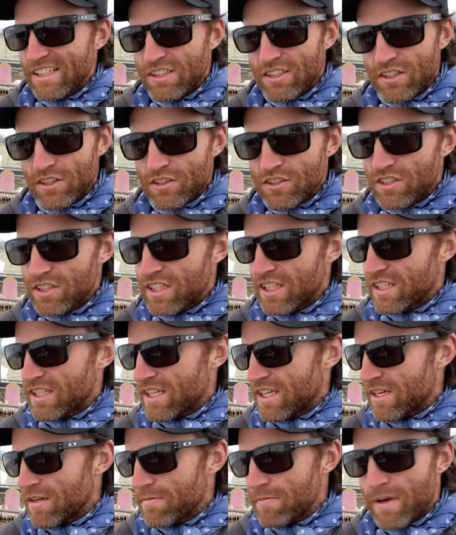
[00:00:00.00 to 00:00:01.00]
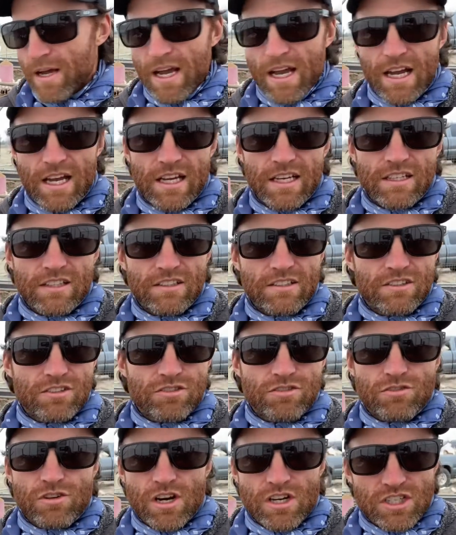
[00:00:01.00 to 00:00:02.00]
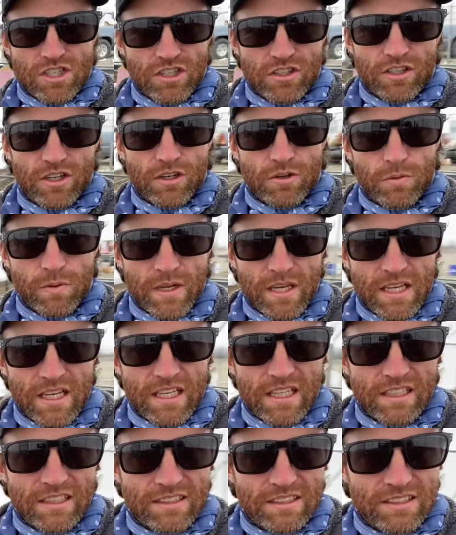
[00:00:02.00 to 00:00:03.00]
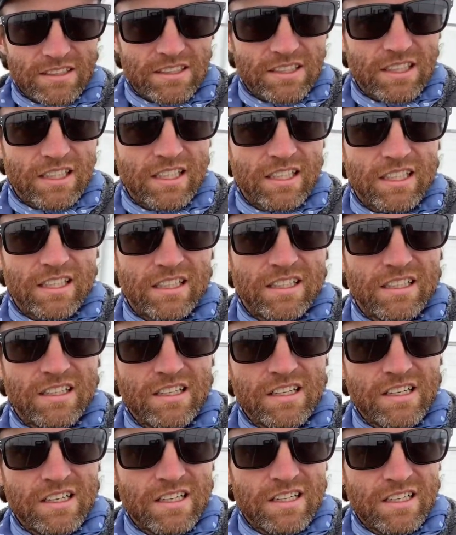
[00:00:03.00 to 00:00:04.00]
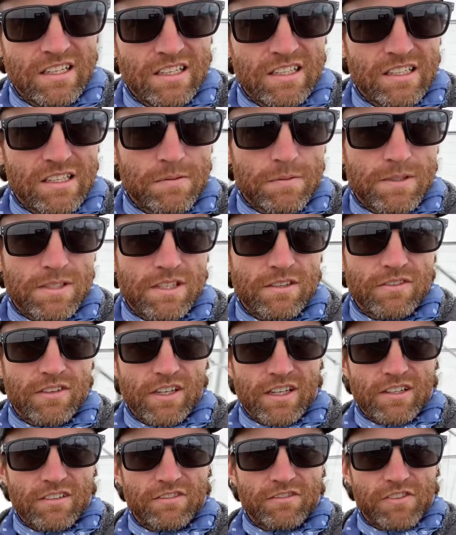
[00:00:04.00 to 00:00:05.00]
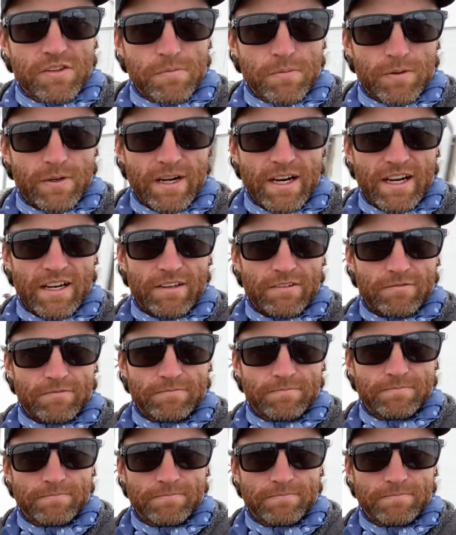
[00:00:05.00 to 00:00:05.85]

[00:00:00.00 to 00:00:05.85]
You'll see them uh, stretching their wings. Let me see if I can flip around.